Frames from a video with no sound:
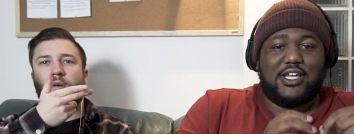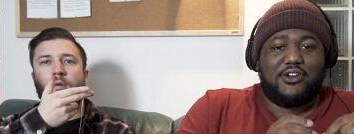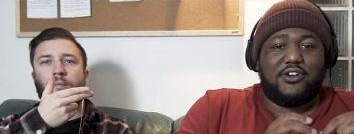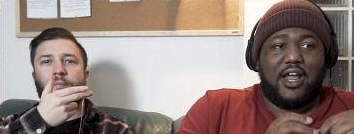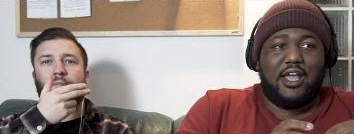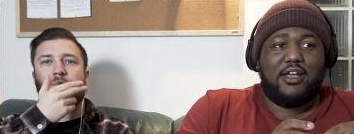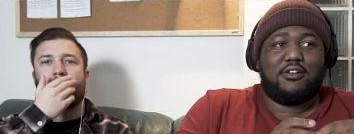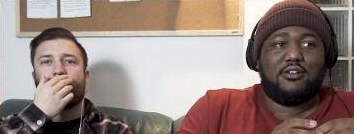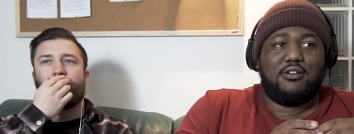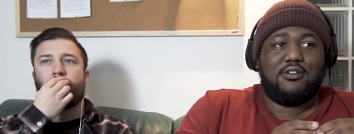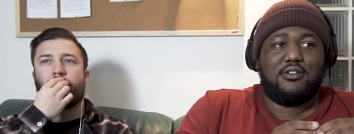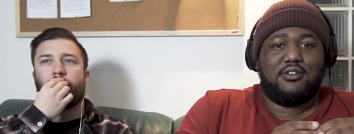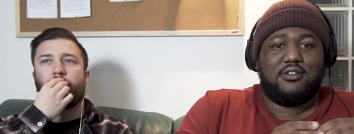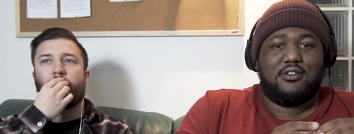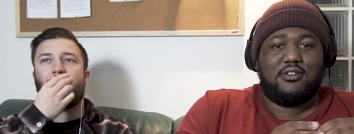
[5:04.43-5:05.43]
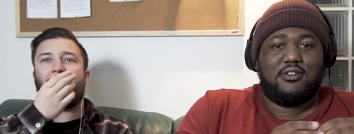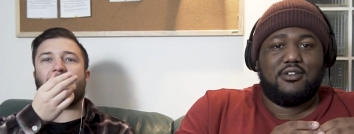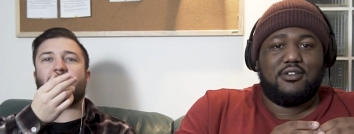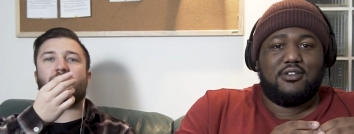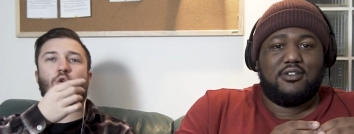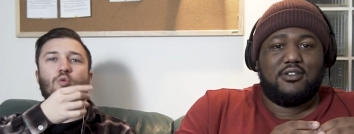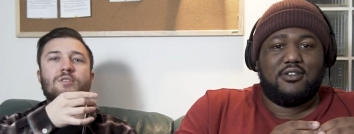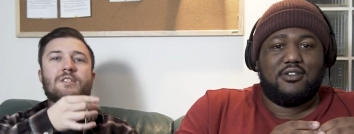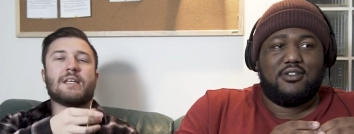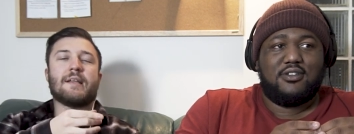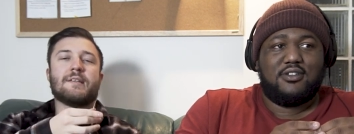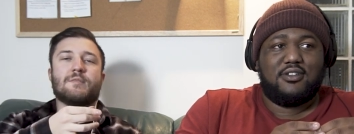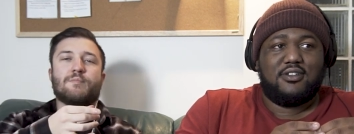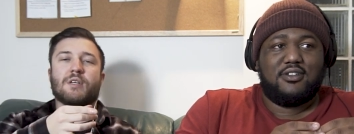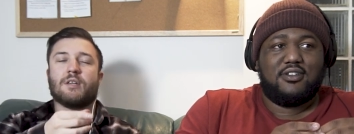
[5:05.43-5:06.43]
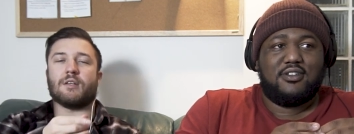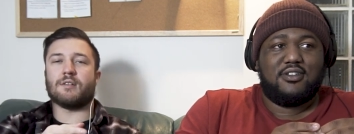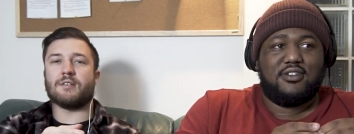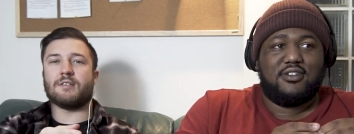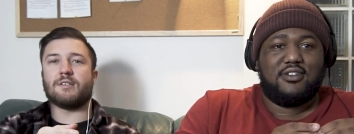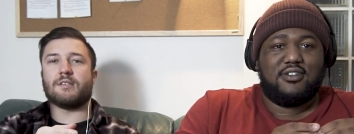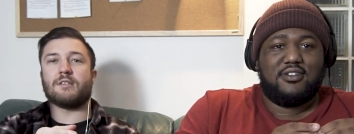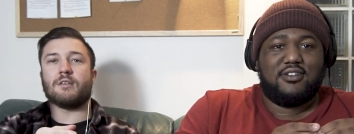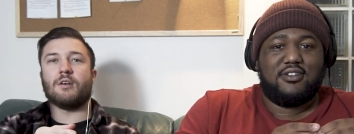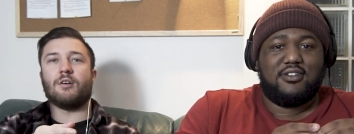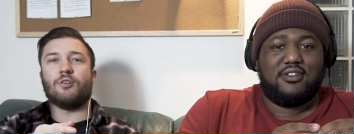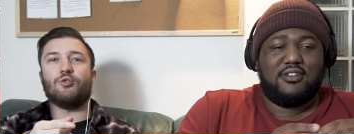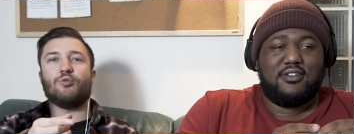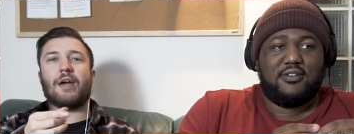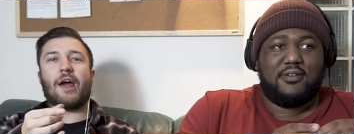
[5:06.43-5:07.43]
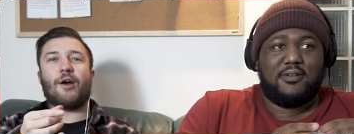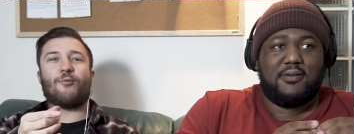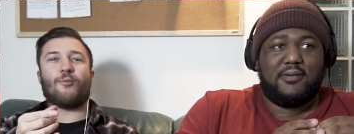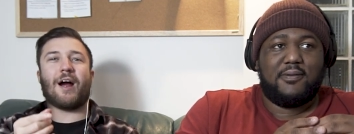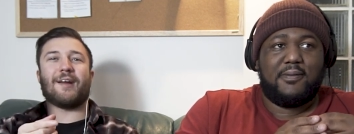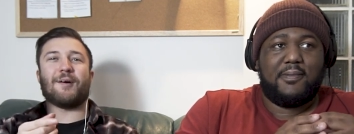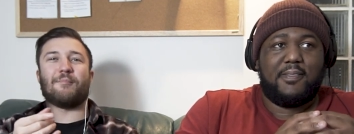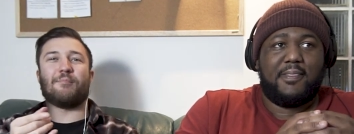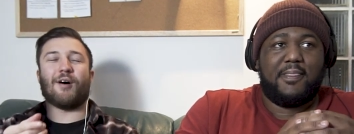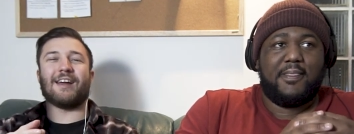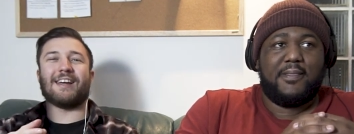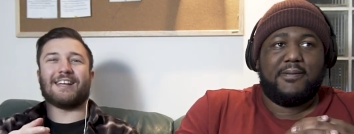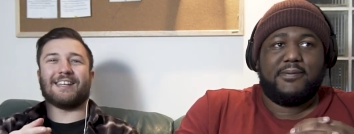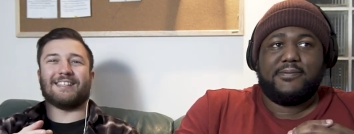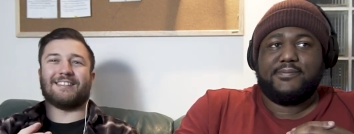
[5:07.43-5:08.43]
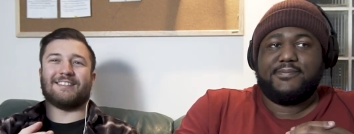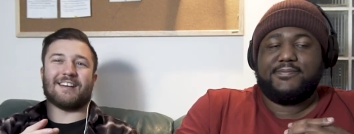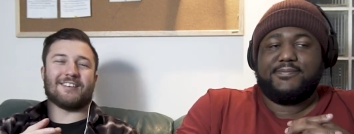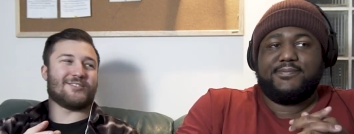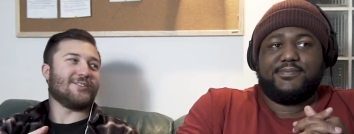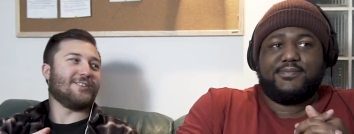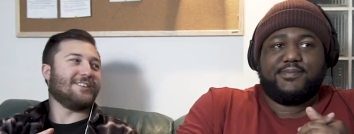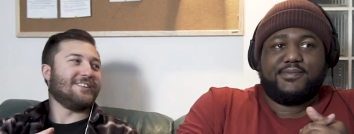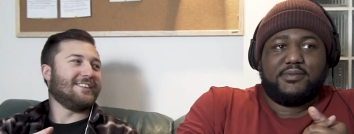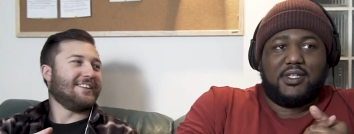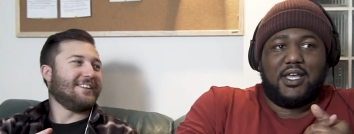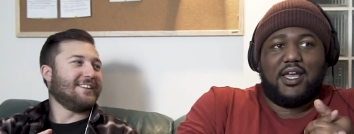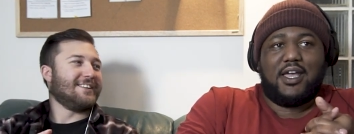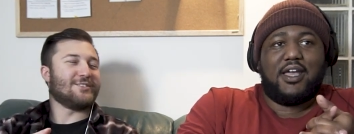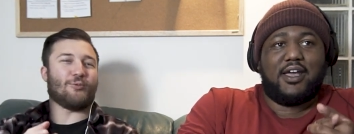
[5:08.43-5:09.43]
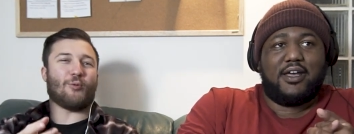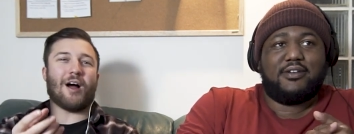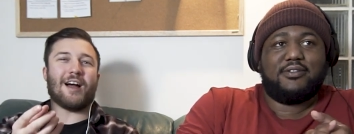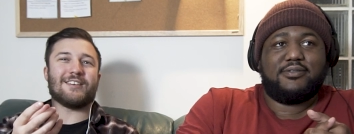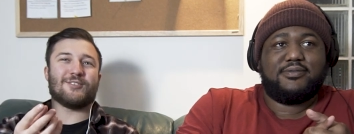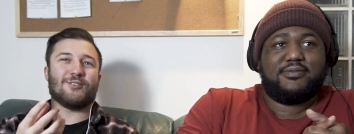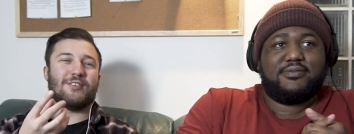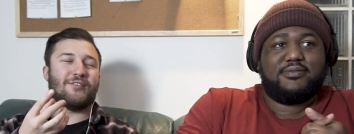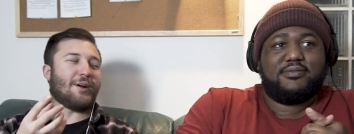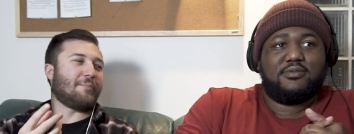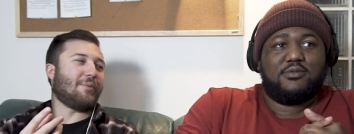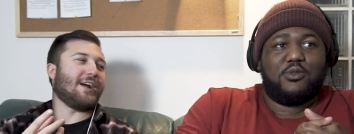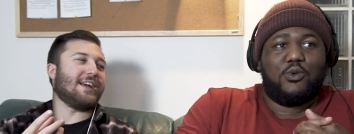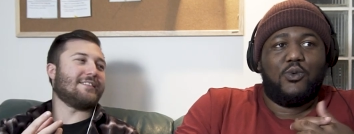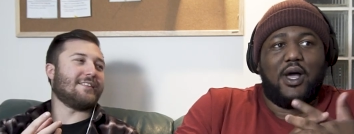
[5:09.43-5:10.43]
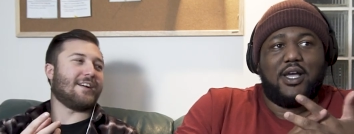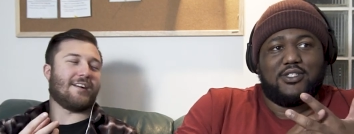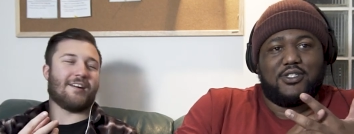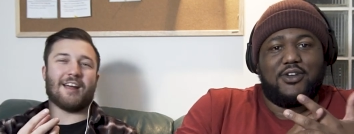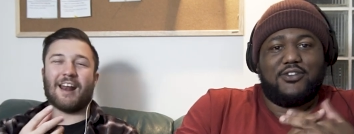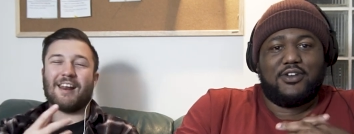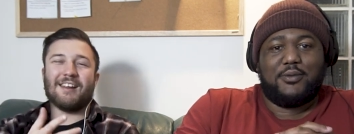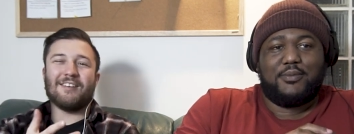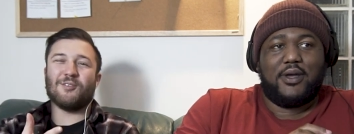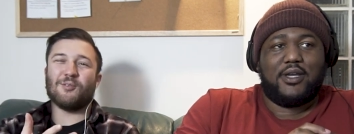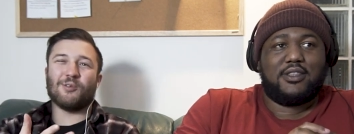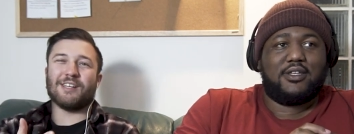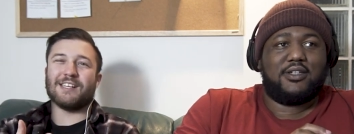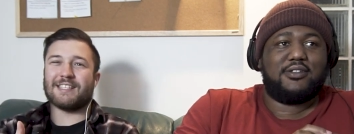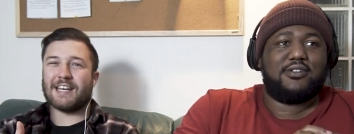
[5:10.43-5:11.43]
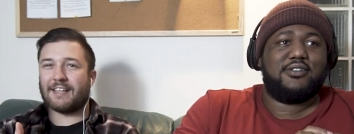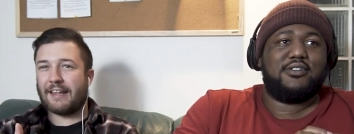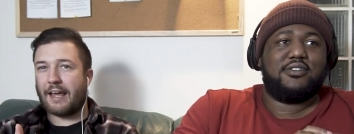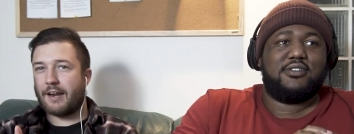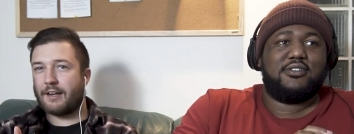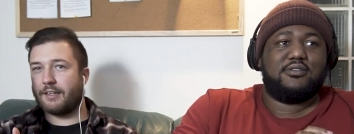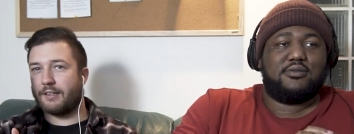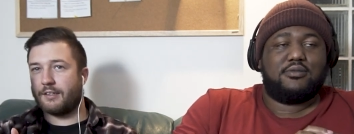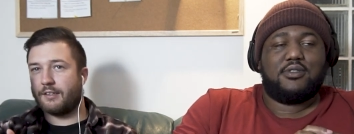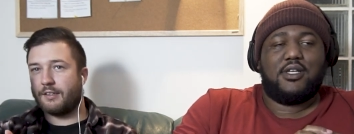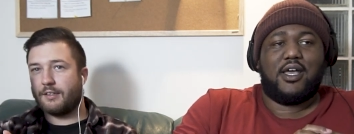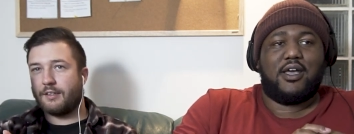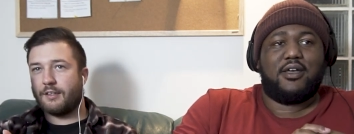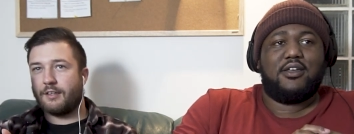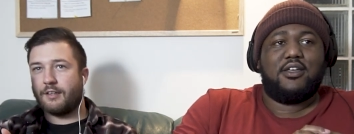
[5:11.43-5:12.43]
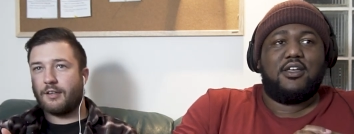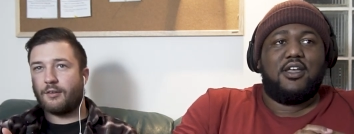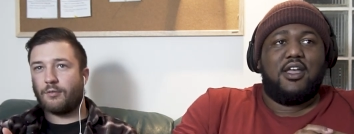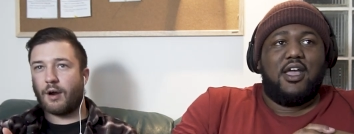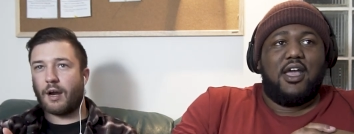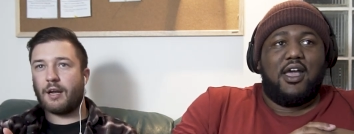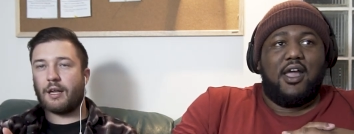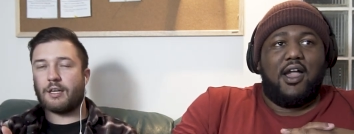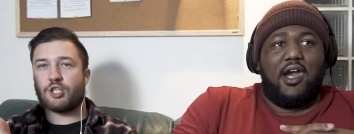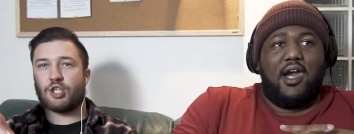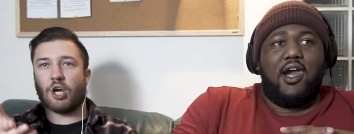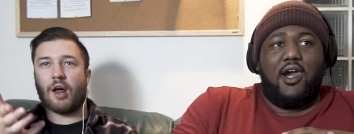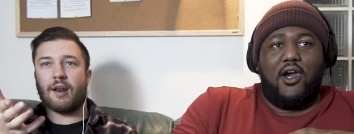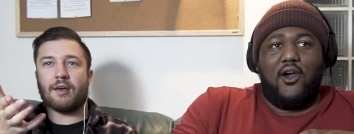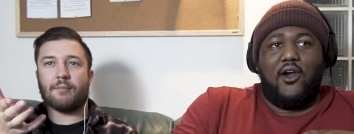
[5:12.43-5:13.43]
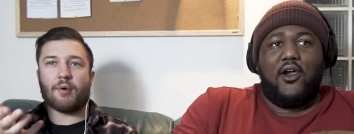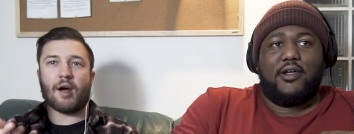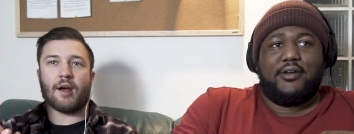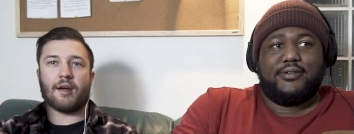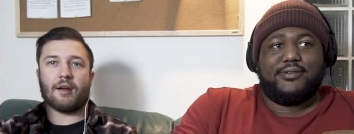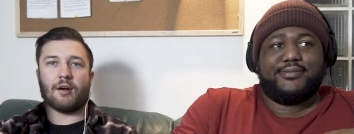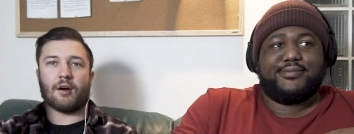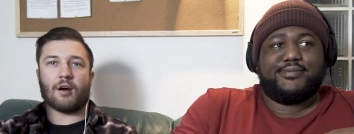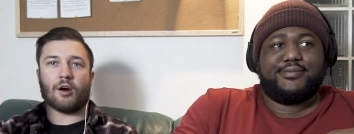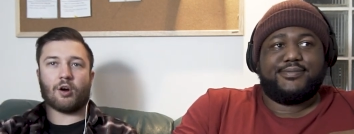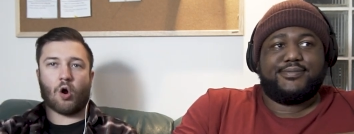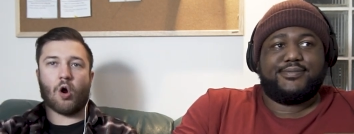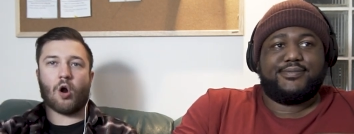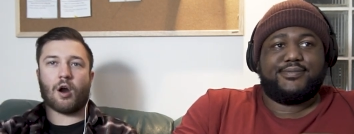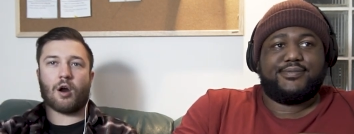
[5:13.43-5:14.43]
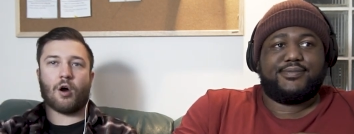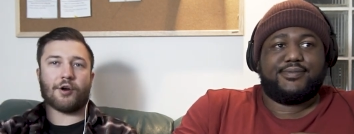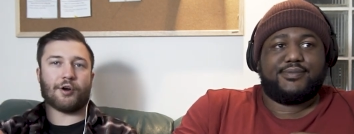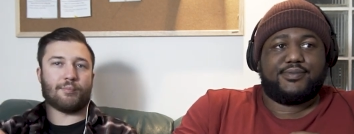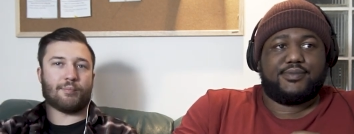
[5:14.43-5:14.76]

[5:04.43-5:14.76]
Speaker 1: at her ankle.
Speaker 2: It makes no sense because you can't ride a bike in the desert. Yeah, yeah. So why is there even a bike? Why there? is there even I didn't even really there? take that in. Yeah. Right, and she got hit by a car on her